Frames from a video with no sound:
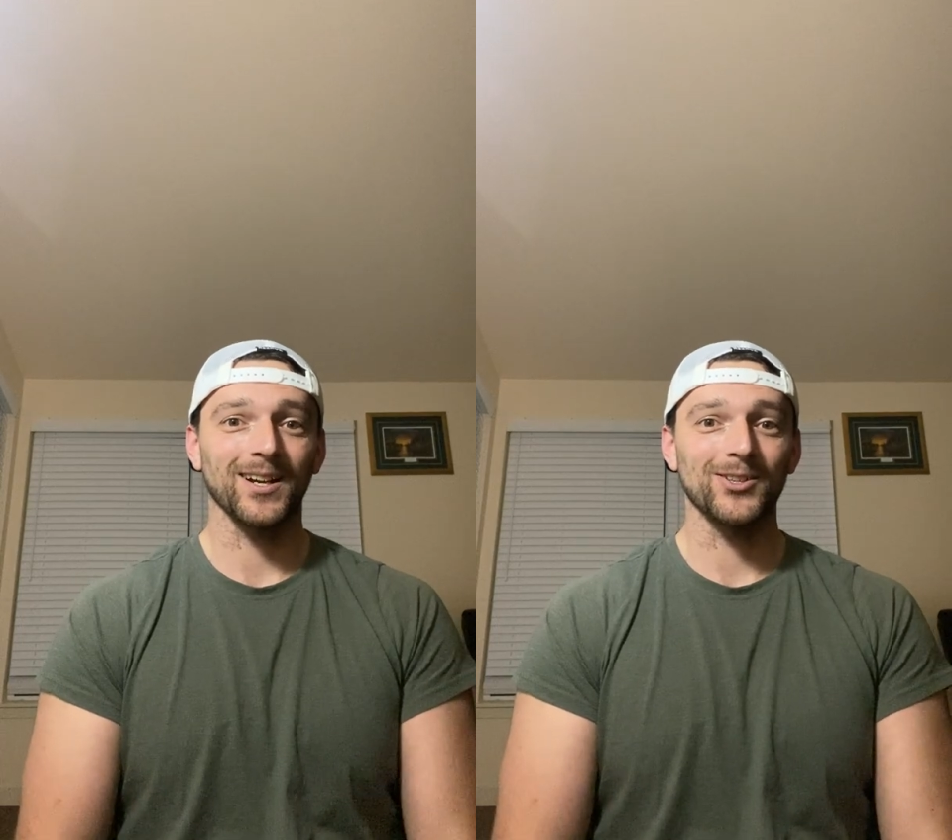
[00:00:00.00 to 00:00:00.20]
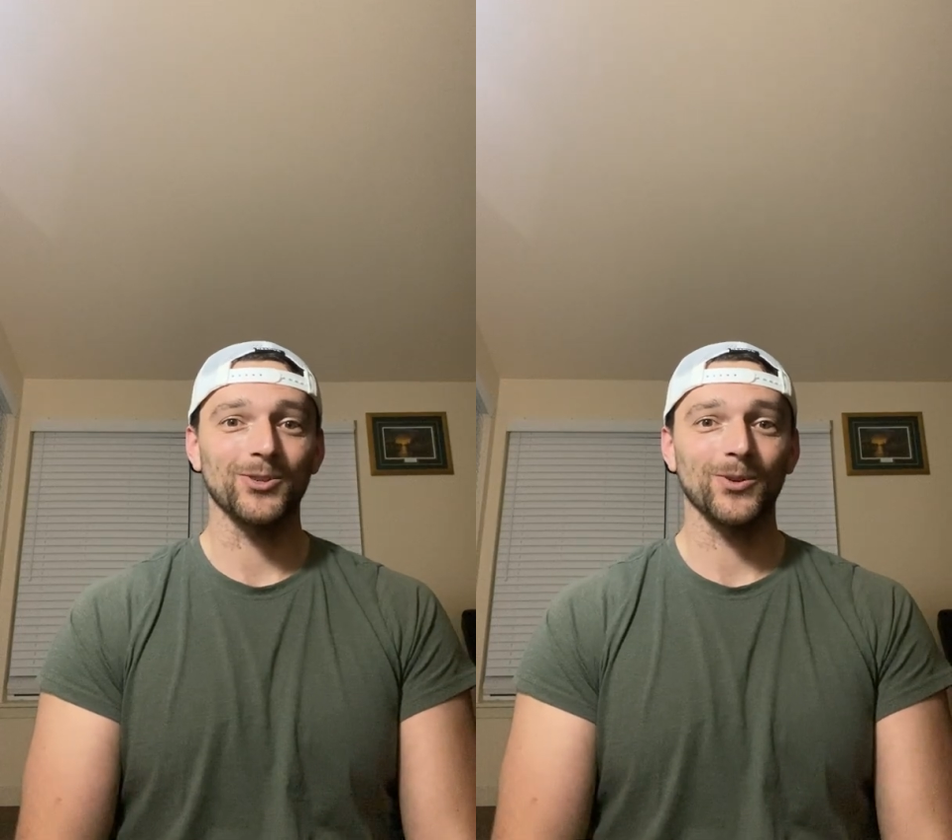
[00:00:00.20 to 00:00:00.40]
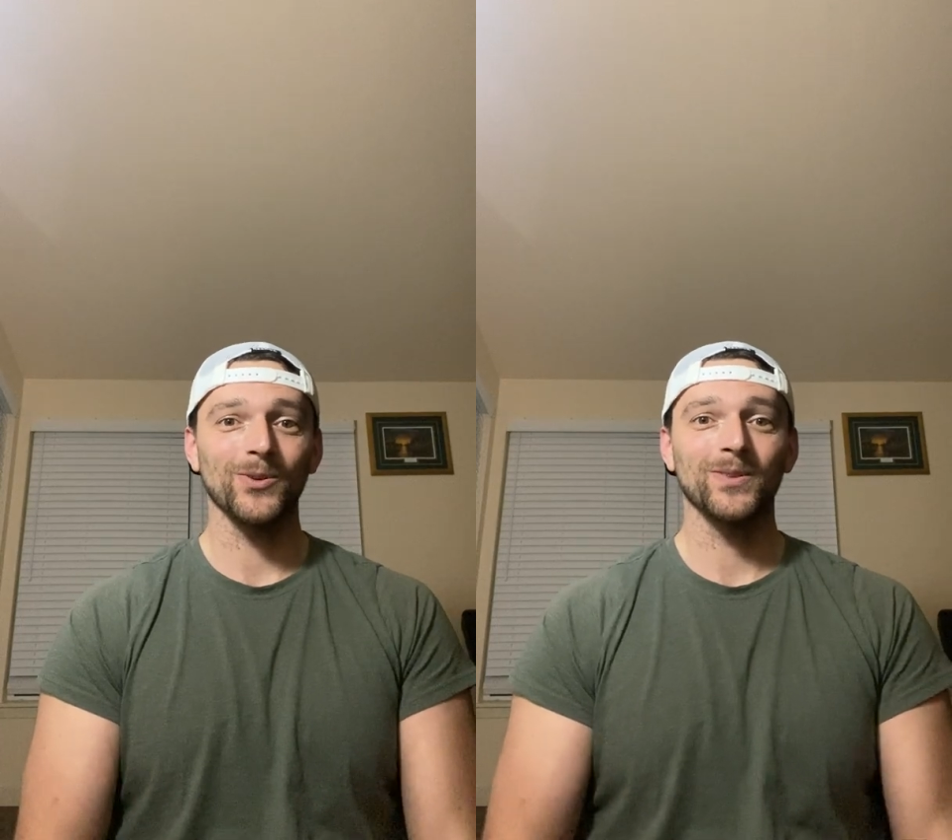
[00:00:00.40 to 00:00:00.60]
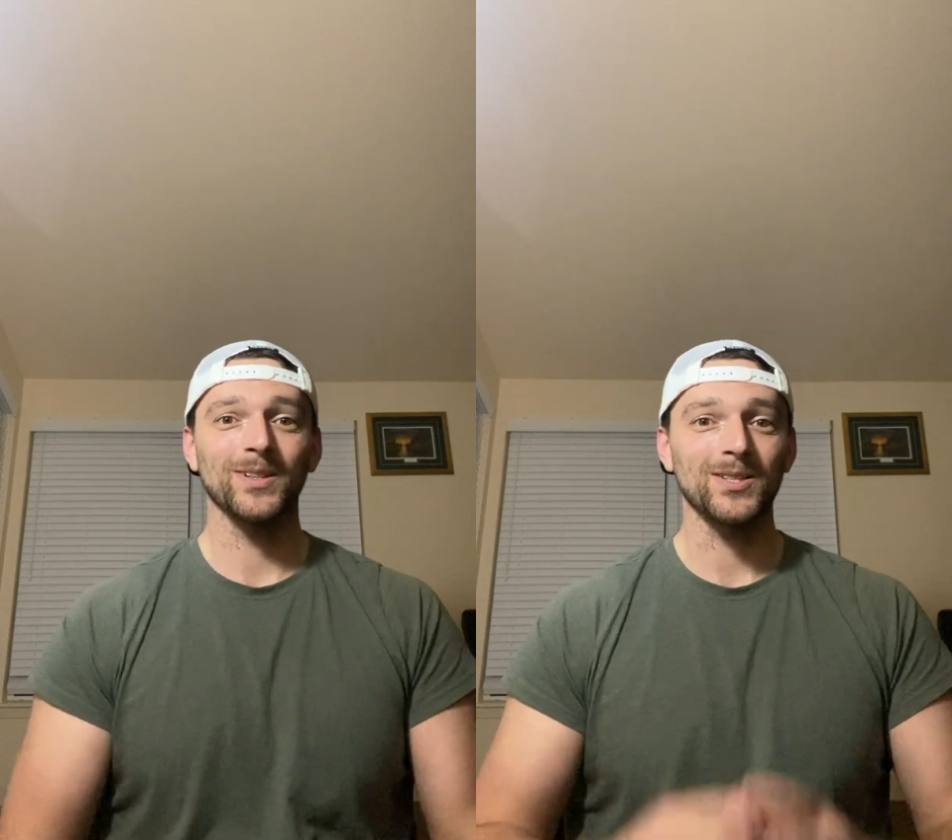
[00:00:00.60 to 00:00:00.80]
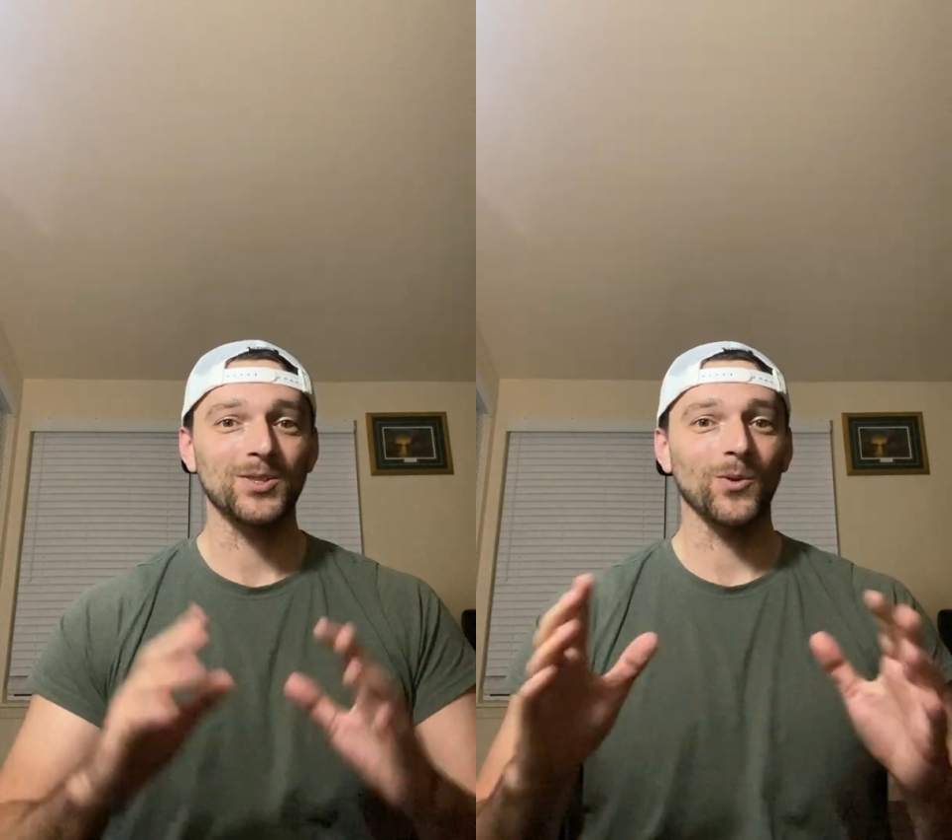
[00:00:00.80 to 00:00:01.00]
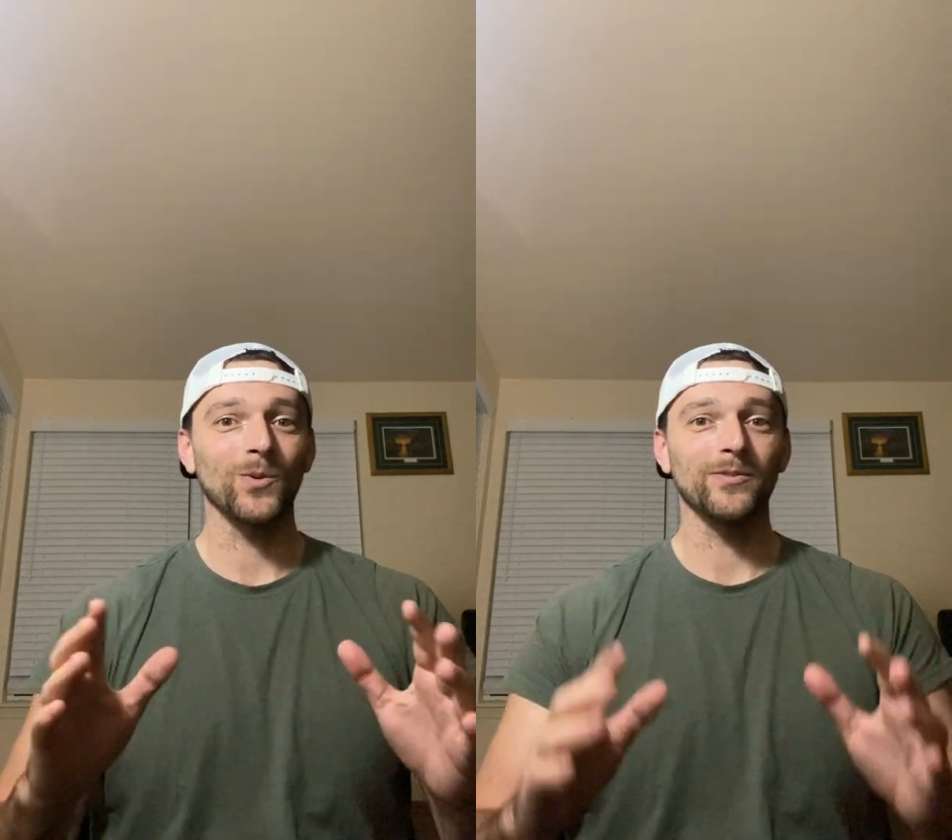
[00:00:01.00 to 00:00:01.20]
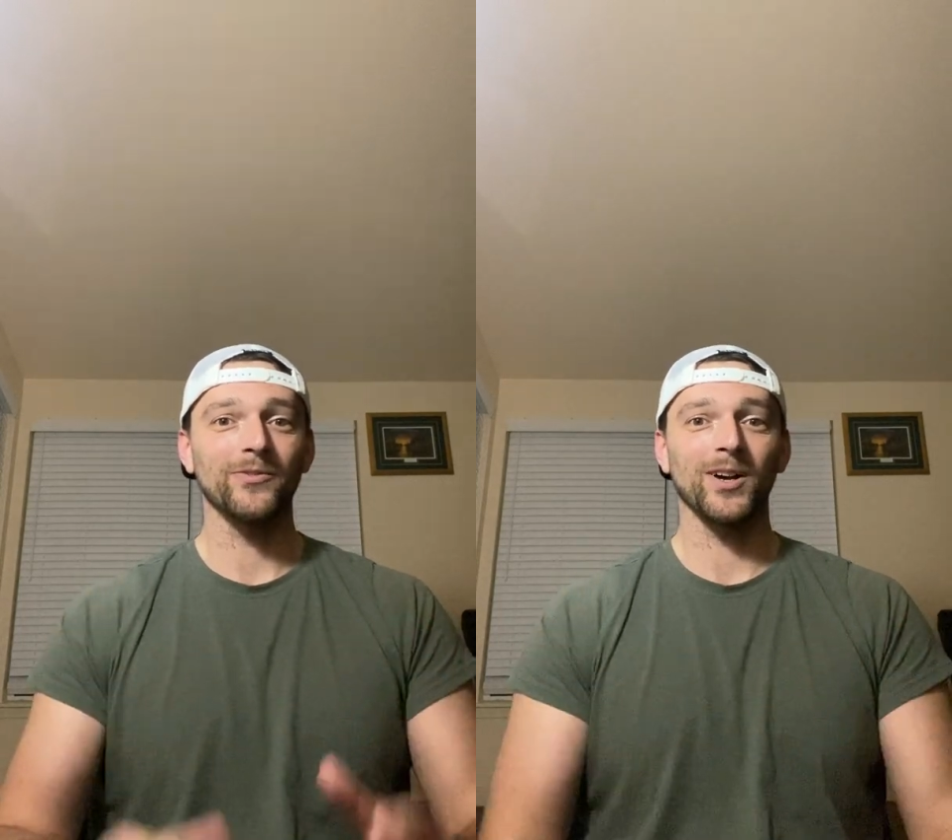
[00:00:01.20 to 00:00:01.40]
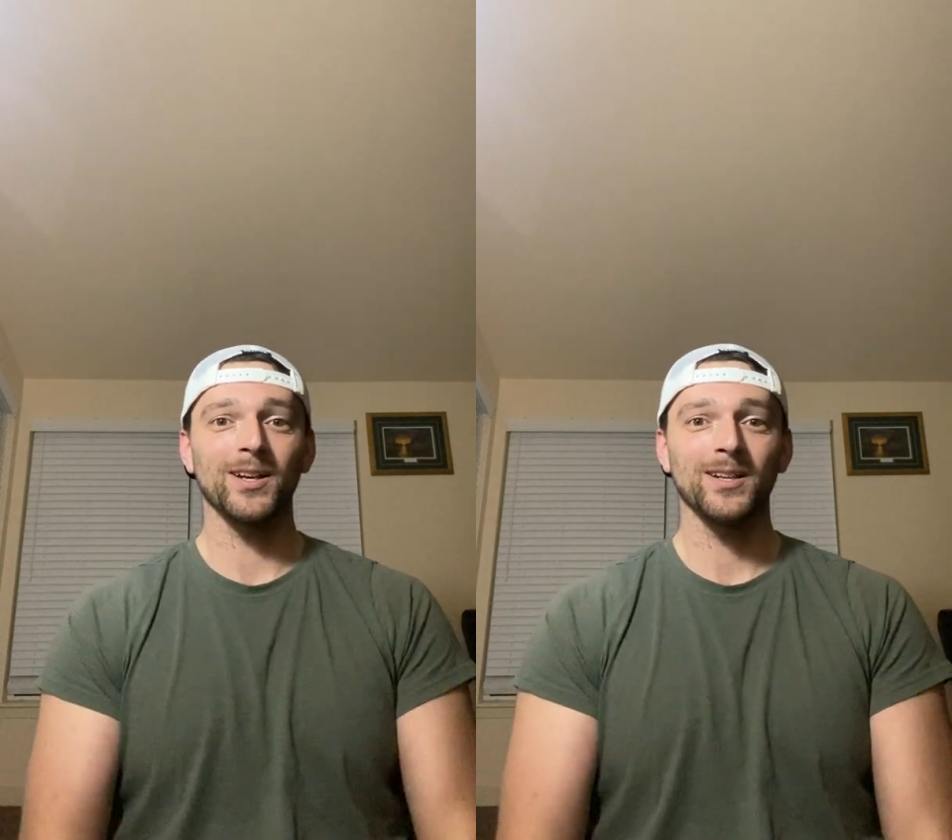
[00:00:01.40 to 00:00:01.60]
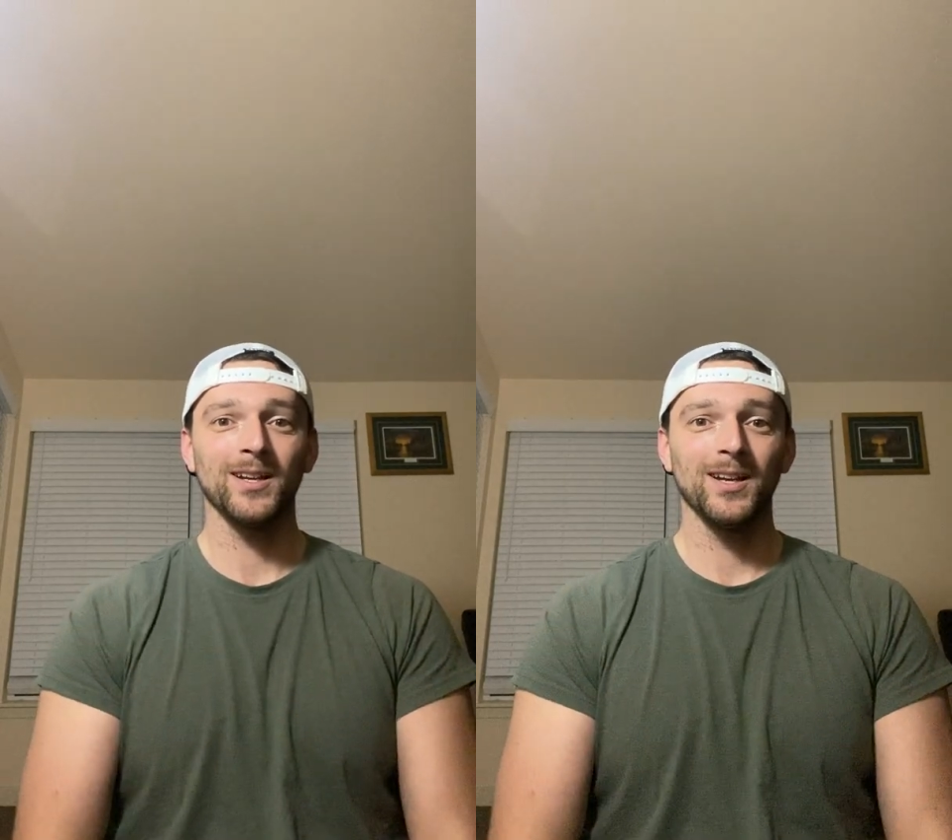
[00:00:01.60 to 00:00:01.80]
control, that's totally fine.